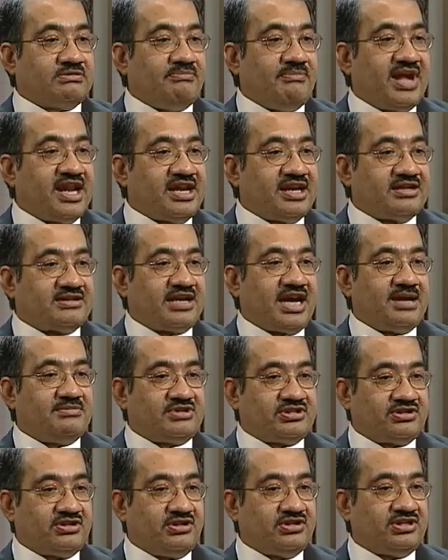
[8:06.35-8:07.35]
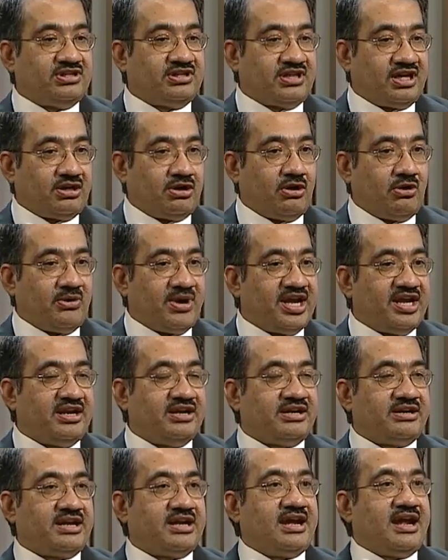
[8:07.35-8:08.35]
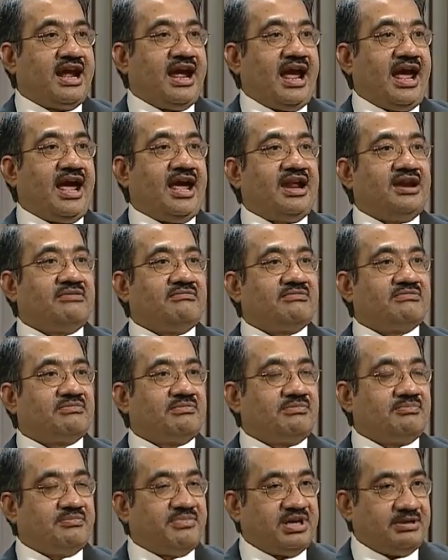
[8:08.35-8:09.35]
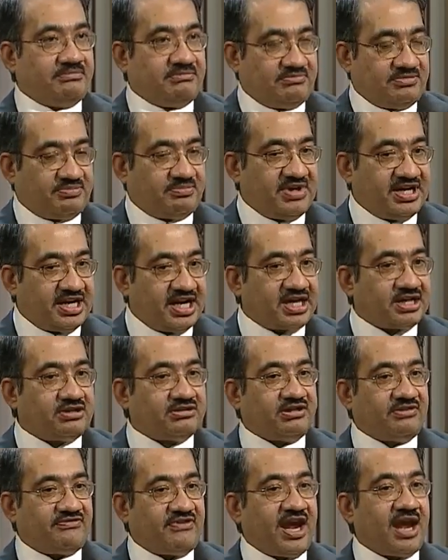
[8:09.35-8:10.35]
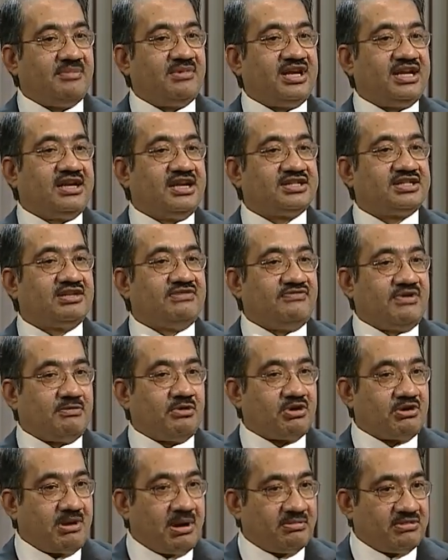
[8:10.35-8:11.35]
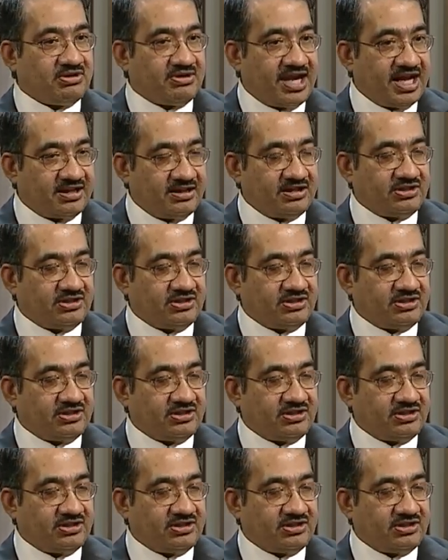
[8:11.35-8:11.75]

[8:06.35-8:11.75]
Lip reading: many a times the surgeon can go in and predict to the family, listen, we're going to be able to get